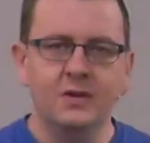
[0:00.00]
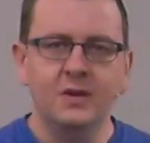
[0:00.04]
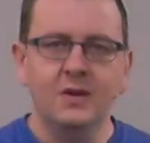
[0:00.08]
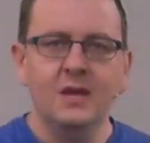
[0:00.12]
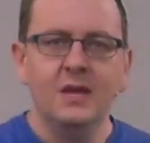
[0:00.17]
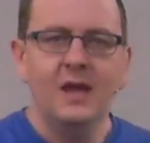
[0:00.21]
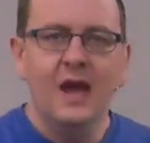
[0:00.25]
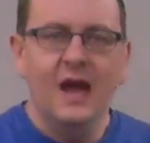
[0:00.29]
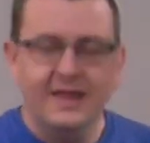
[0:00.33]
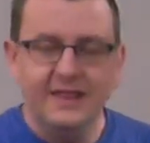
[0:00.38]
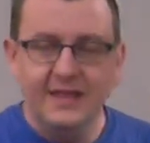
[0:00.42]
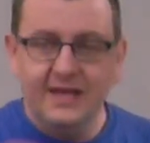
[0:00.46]

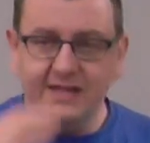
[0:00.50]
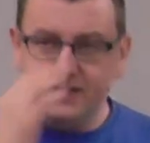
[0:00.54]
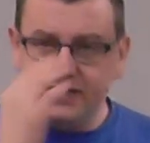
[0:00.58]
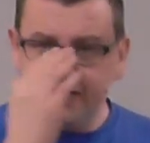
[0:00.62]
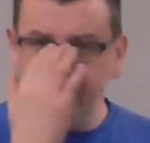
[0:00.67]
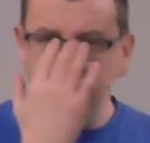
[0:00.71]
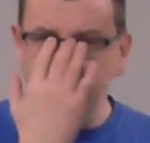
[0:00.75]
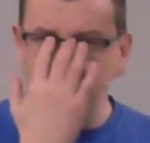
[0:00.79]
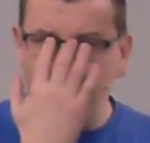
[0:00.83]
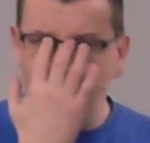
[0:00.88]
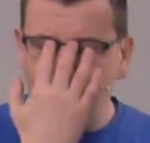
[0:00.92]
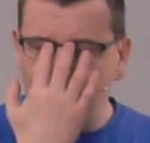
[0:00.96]
And then
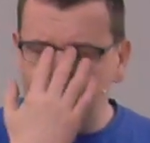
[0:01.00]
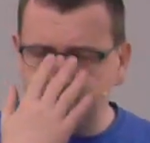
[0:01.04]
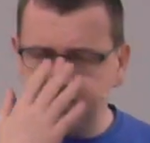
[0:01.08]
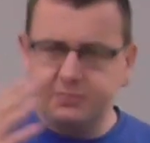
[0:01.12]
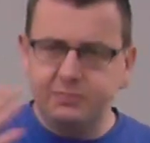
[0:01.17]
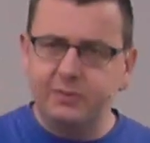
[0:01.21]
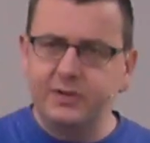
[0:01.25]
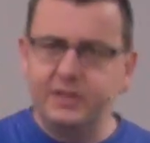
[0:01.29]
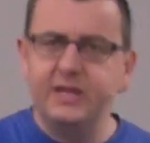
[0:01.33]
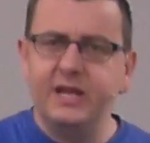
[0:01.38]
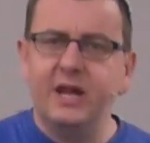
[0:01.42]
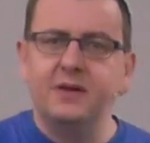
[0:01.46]
Samuel asked
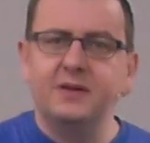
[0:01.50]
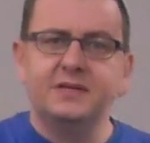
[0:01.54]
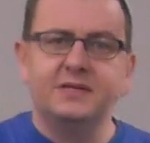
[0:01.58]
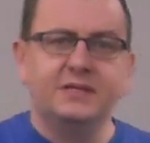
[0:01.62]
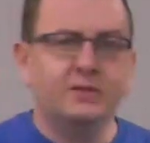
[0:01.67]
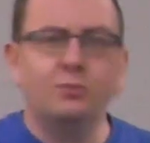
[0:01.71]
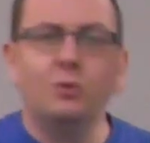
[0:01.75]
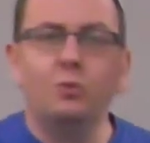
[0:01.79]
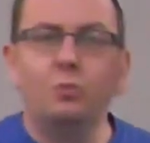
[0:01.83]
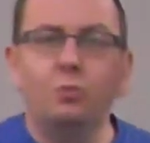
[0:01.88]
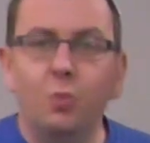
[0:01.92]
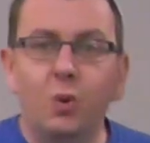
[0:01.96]
one of the elders, he
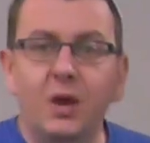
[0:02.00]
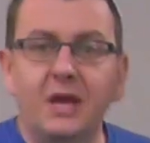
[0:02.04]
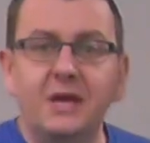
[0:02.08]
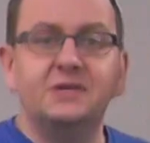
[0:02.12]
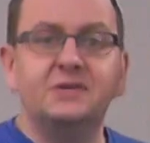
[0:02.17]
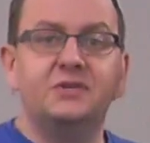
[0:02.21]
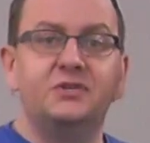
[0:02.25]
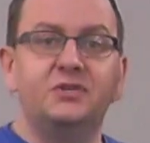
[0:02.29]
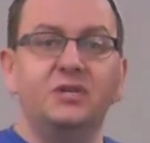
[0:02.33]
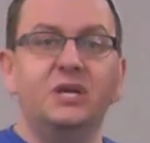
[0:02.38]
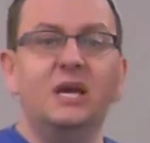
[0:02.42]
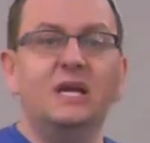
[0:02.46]
said, well,
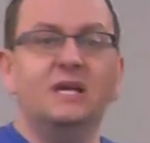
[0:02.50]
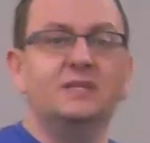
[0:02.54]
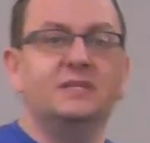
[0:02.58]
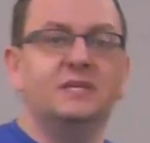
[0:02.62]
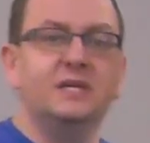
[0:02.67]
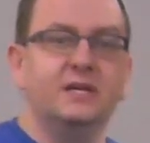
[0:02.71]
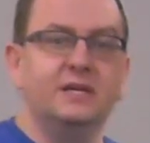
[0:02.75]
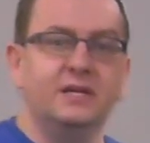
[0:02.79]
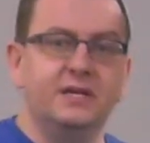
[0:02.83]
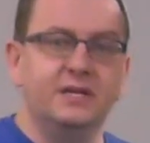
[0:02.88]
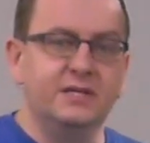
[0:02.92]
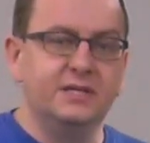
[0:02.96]
where's
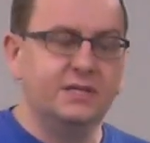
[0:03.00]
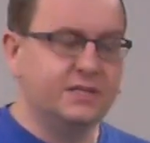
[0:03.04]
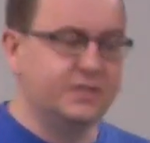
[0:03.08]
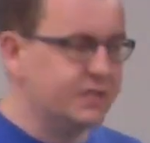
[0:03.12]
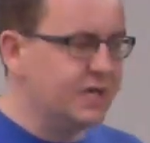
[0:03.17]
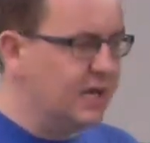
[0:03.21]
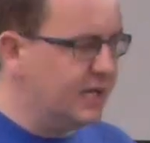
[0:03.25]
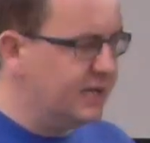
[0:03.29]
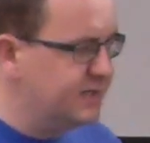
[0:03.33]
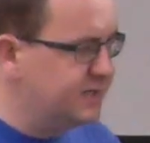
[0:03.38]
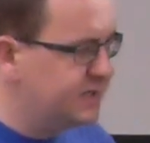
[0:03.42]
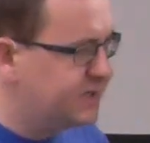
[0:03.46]
Jesse and his
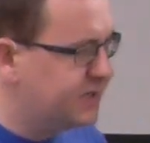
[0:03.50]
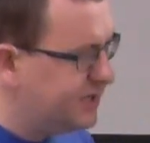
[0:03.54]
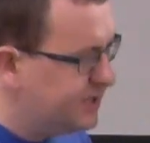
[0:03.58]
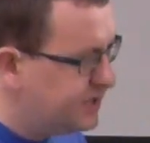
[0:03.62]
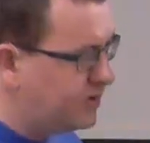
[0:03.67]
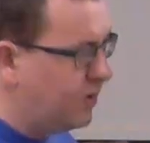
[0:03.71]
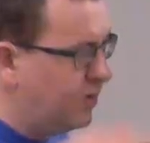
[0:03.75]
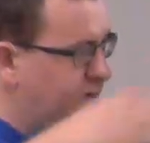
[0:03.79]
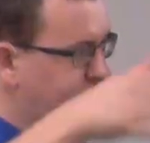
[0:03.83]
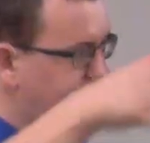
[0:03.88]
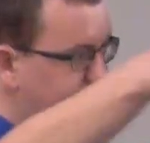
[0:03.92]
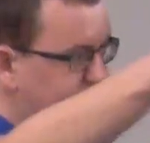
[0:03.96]
sons? And they
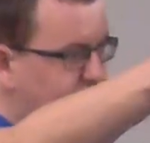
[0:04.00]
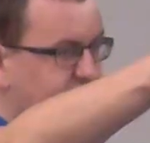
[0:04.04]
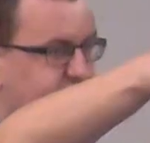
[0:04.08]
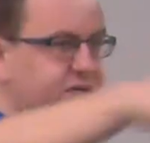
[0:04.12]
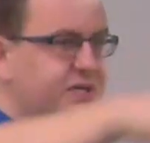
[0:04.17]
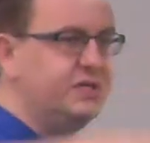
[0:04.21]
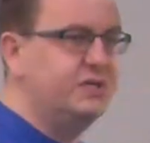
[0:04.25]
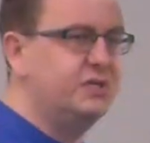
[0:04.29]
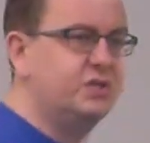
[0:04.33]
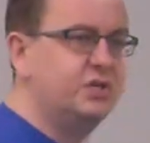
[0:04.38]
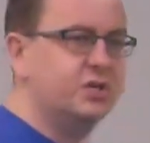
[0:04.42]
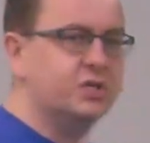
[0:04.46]
said, oh,
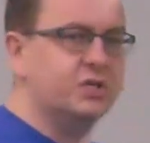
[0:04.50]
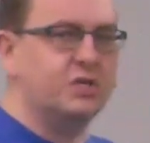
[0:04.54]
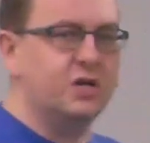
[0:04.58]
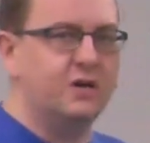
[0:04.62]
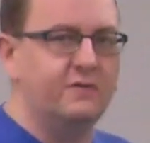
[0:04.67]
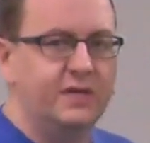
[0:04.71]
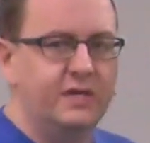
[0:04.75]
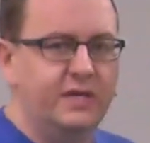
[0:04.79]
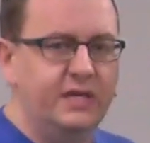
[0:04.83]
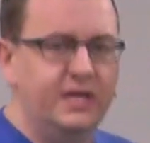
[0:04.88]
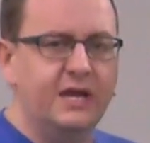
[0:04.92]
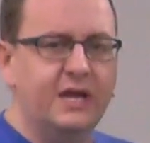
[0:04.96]
Jesse's just
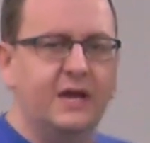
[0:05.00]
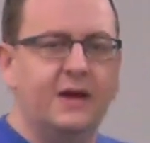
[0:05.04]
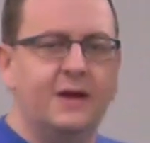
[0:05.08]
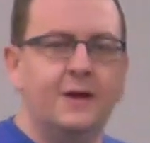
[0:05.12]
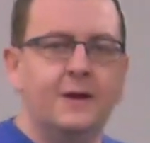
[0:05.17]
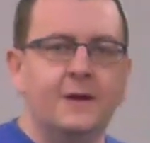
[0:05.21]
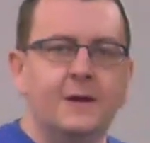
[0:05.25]
over here.